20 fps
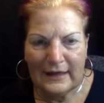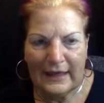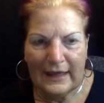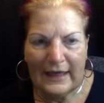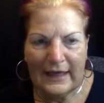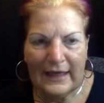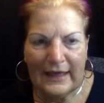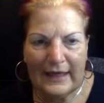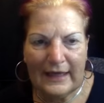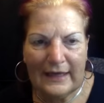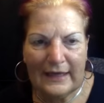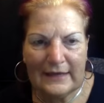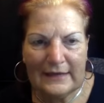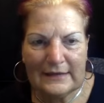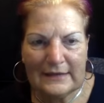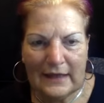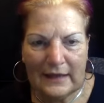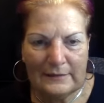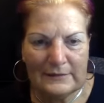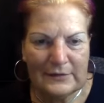
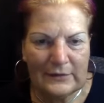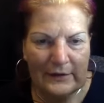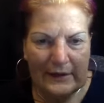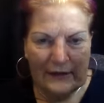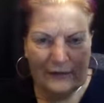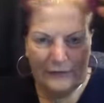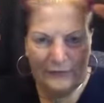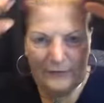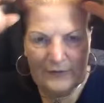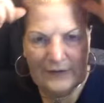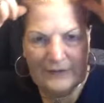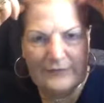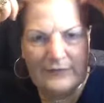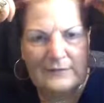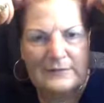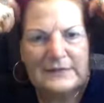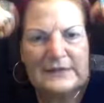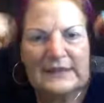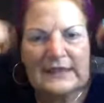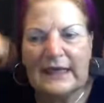And I'm doing 3 of
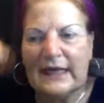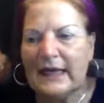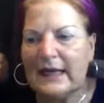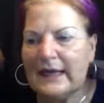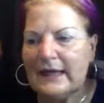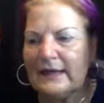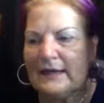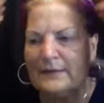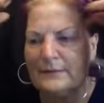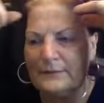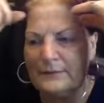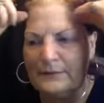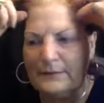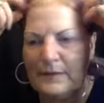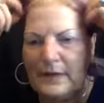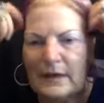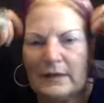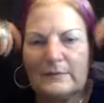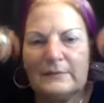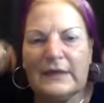them today
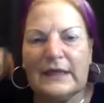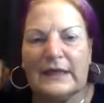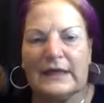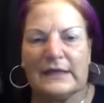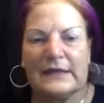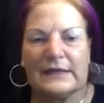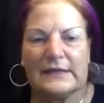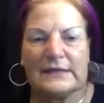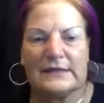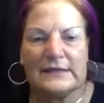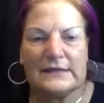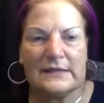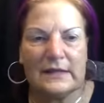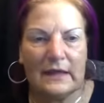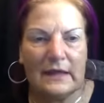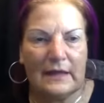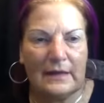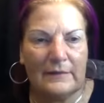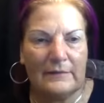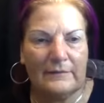because
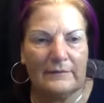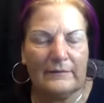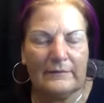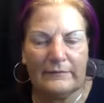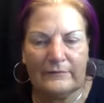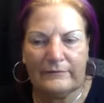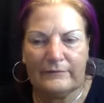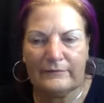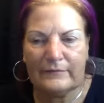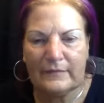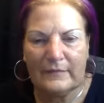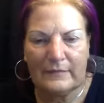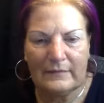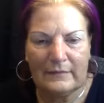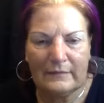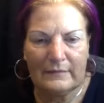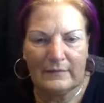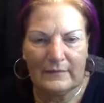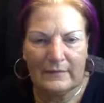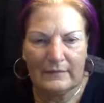my
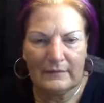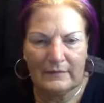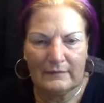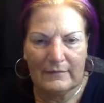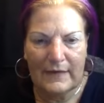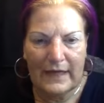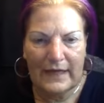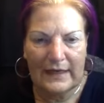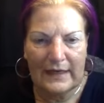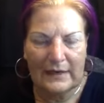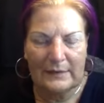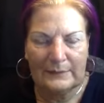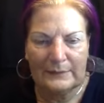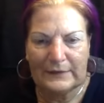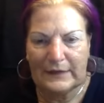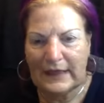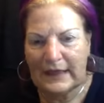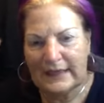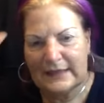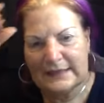
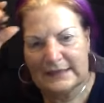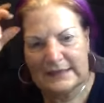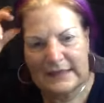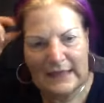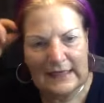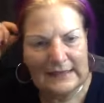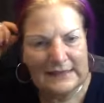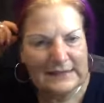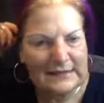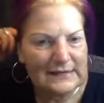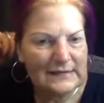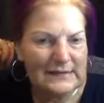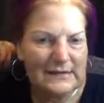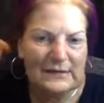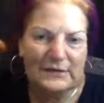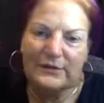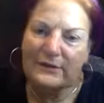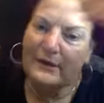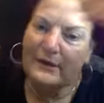upline has asked us to do